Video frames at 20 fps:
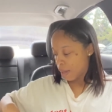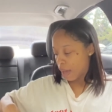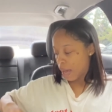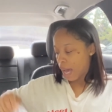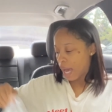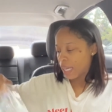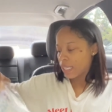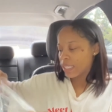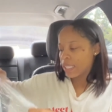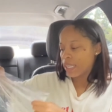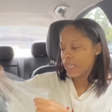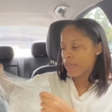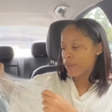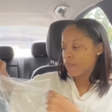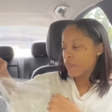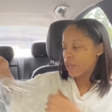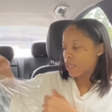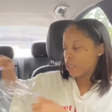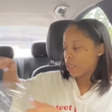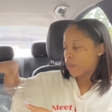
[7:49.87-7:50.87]
I did it
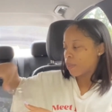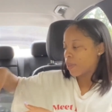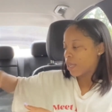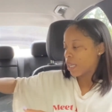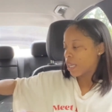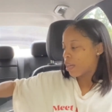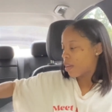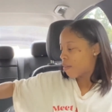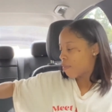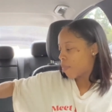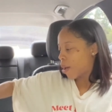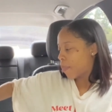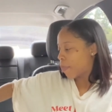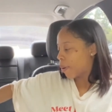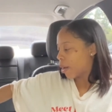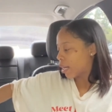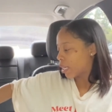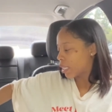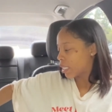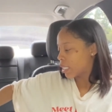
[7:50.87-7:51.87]
in the beginning of my
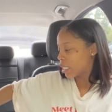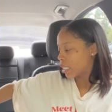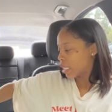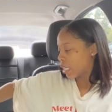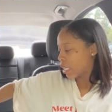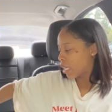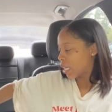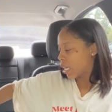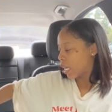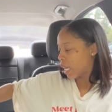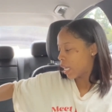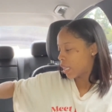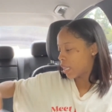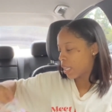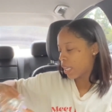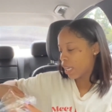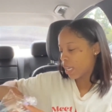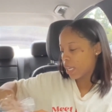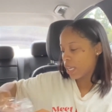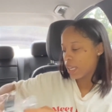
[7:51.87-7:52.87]
pregnancy, and
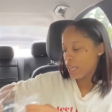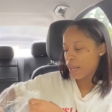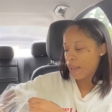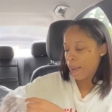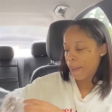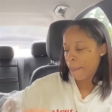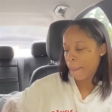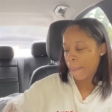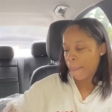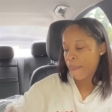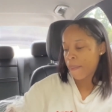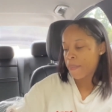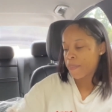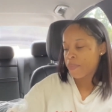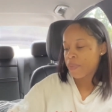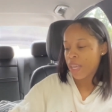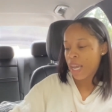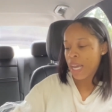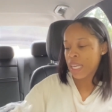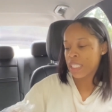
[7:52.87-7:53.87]
then
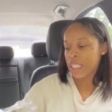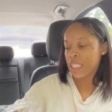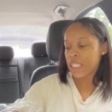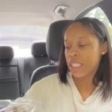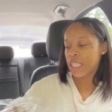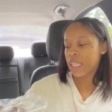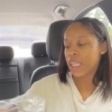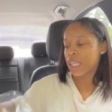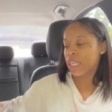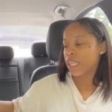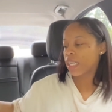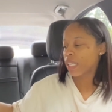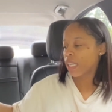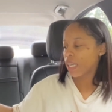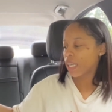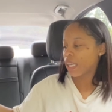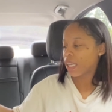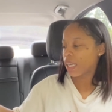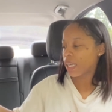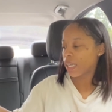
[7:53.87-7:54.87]
I just did it
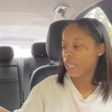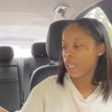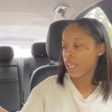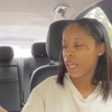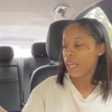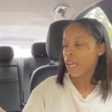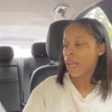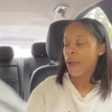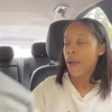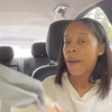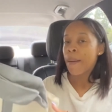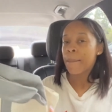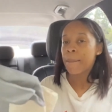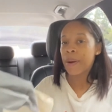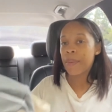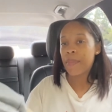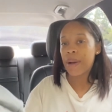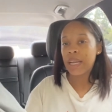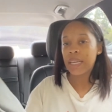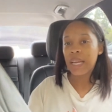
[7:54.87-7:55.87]
again
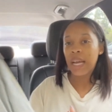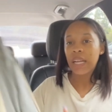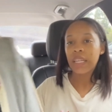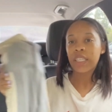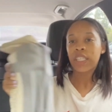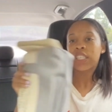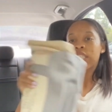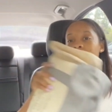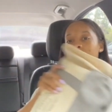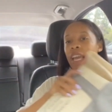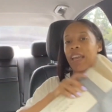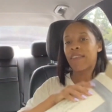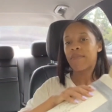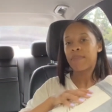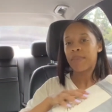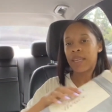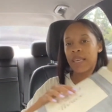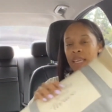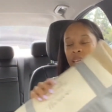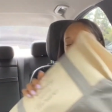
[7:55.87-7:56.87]
but my doctor gave
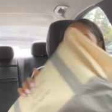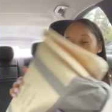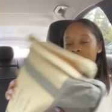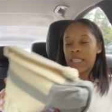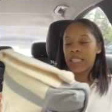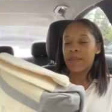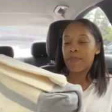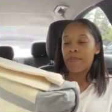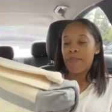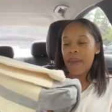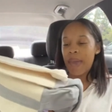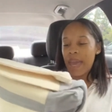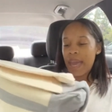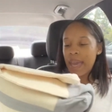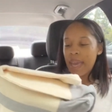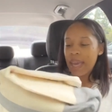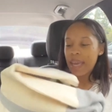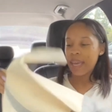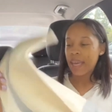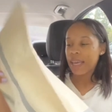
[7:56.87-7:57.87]
me this
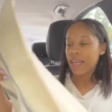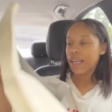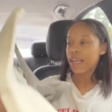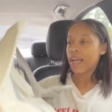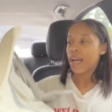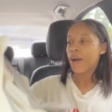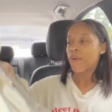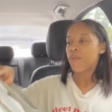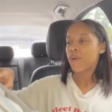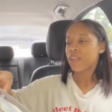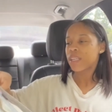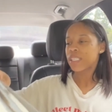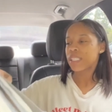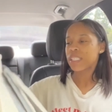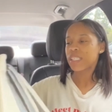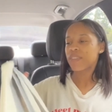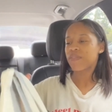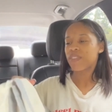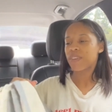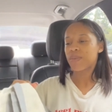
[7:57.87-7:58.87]
bag i want to
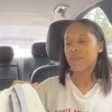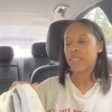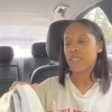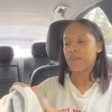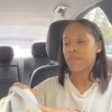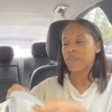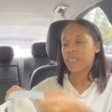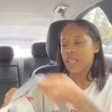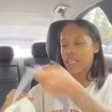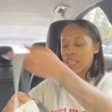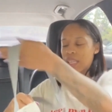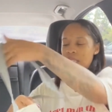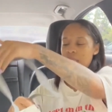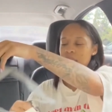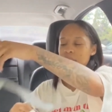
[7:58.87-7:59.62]
see if there was something in this